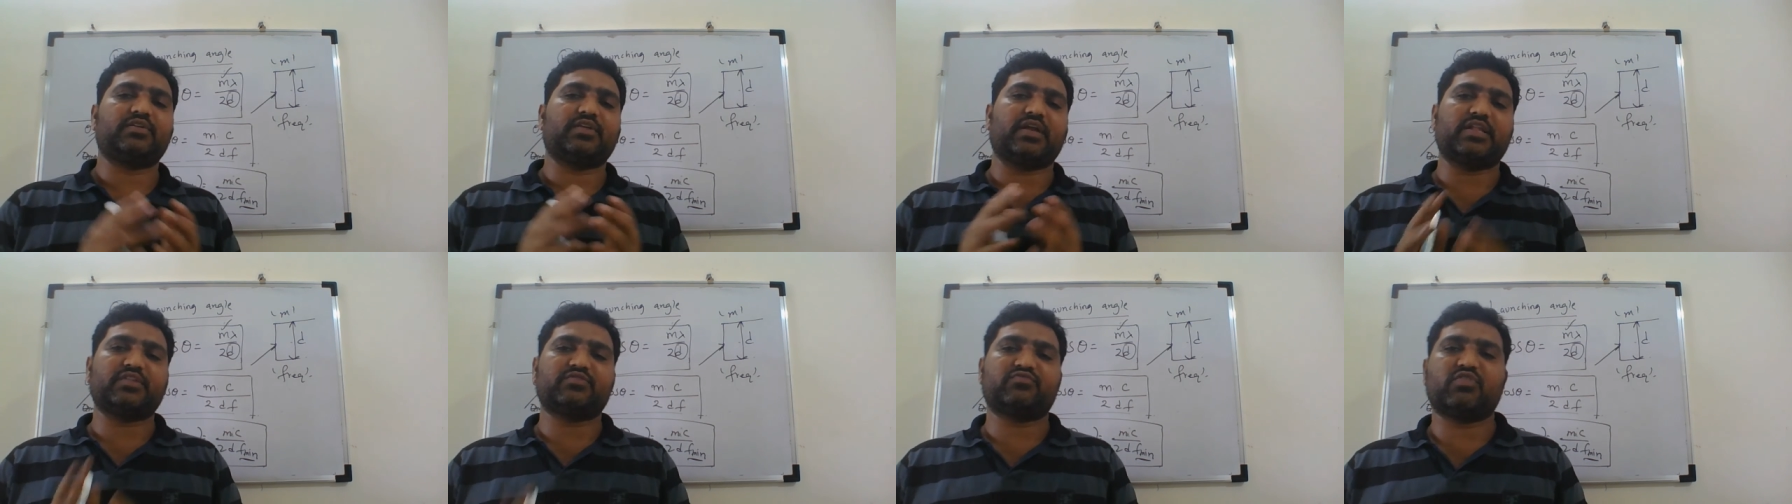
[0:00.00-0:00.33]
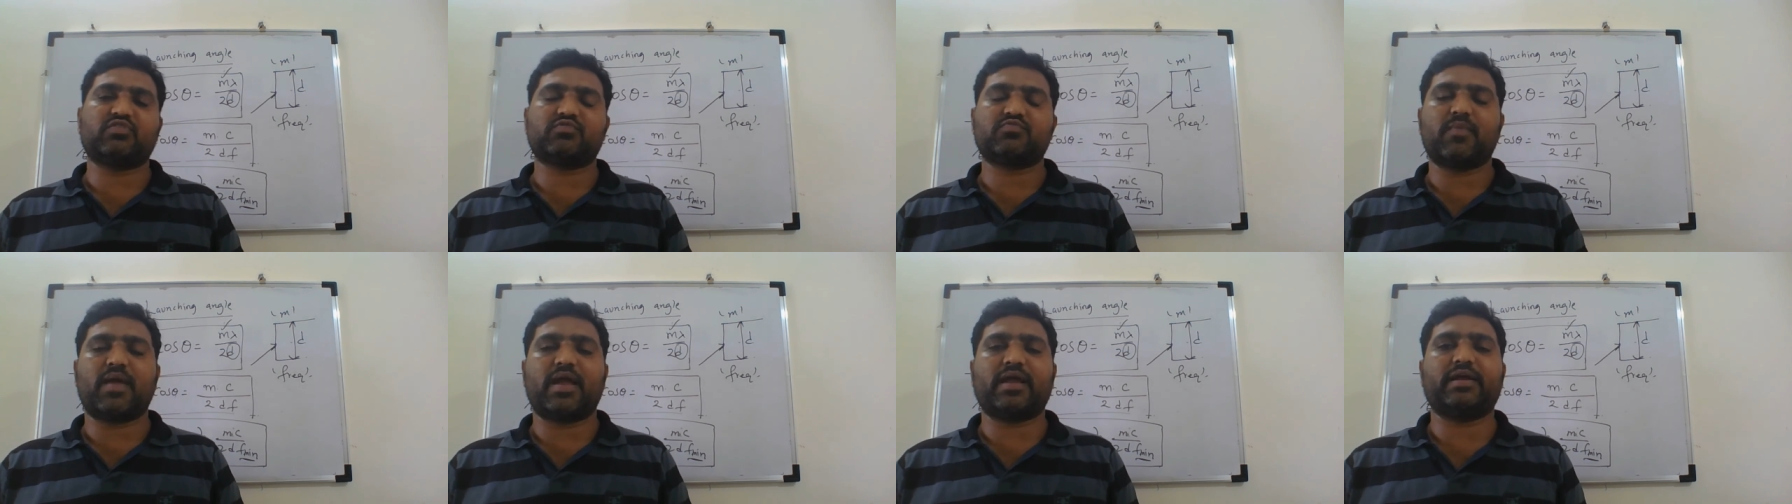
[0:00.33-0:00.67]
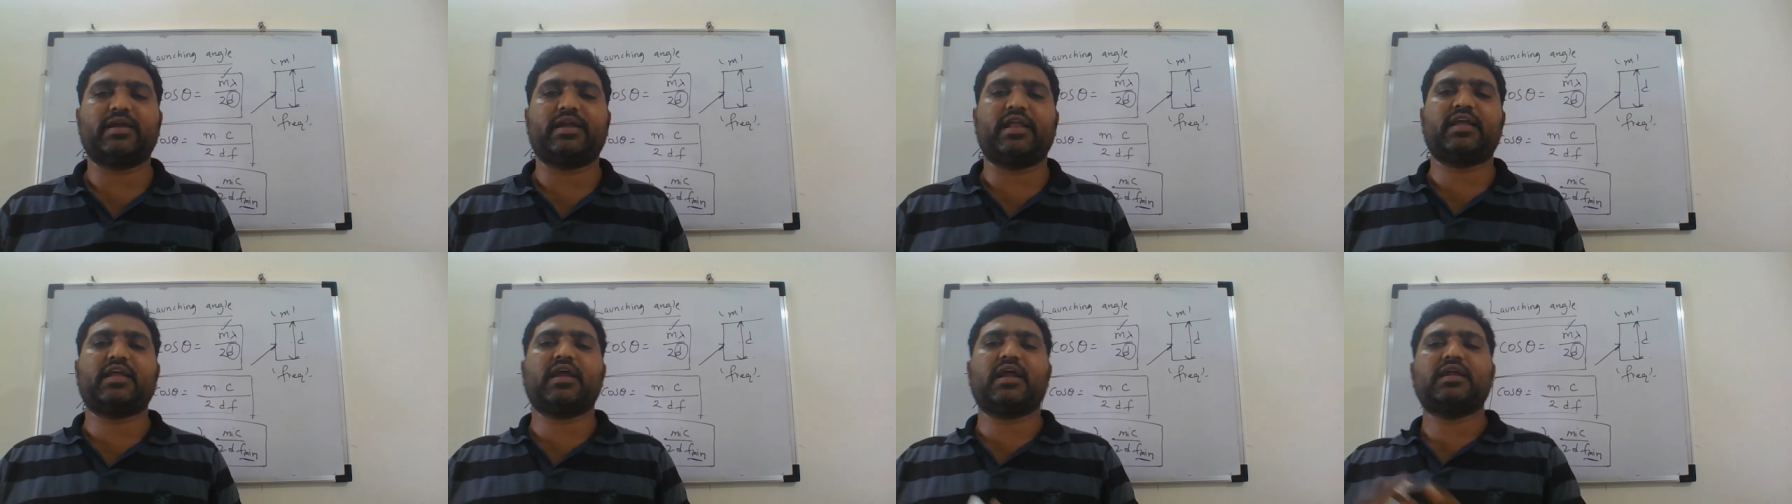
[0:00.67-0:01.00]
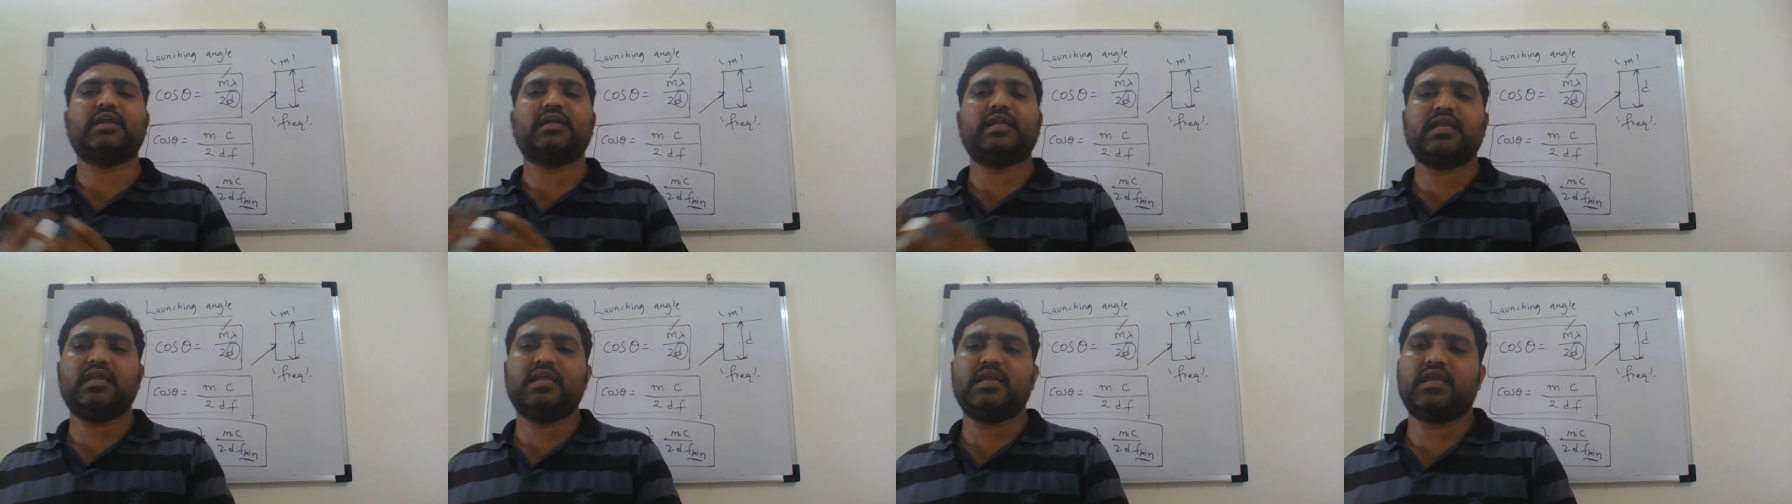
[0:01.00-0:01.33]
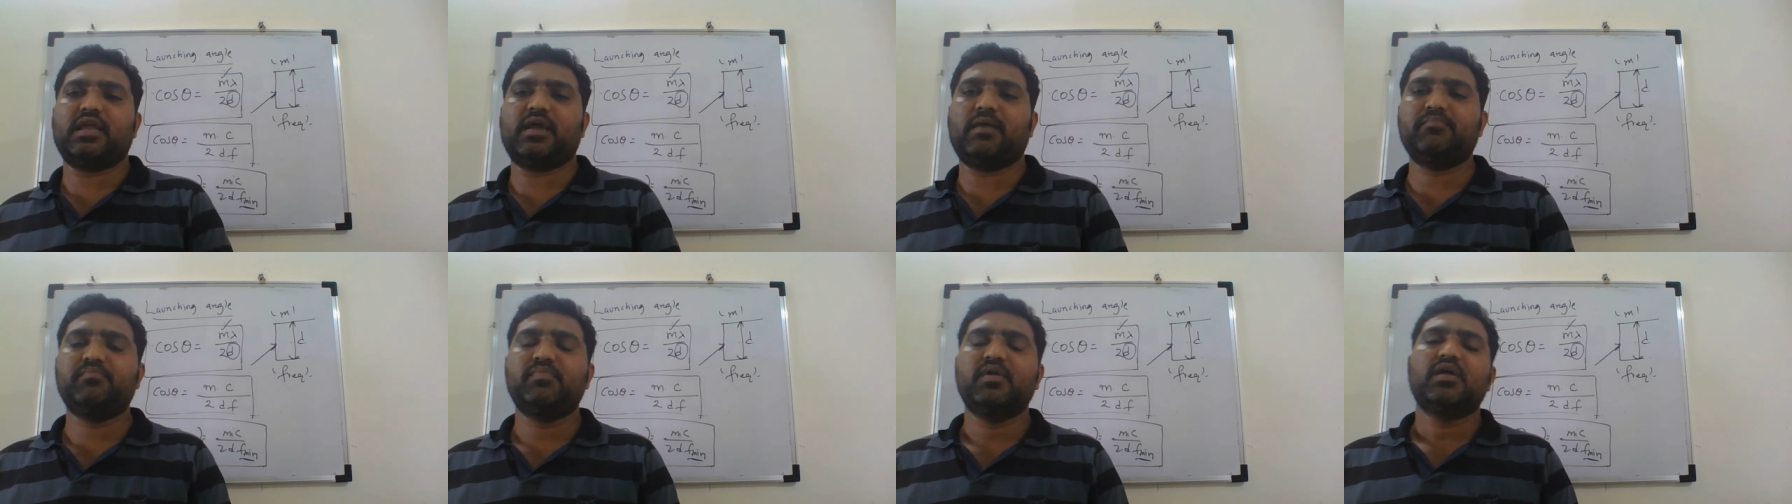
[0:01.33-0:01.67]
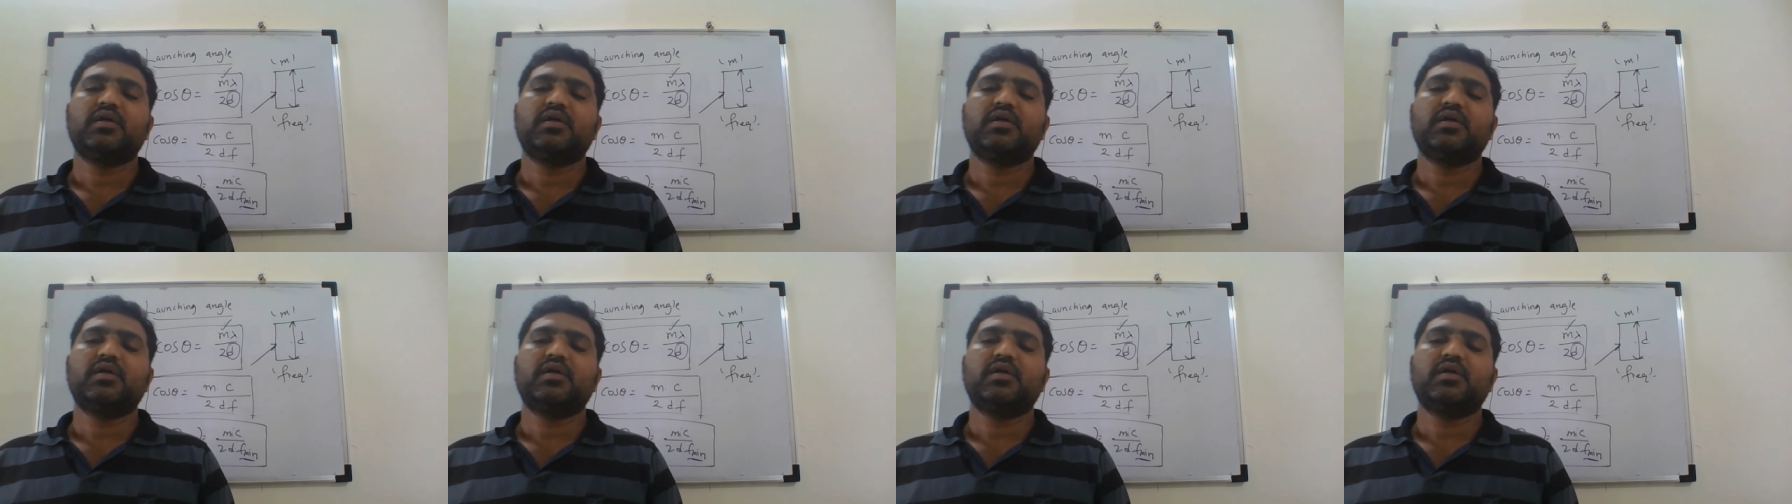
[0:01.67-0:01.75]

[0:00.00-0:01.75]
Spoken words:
transverse magnetic, and TEM.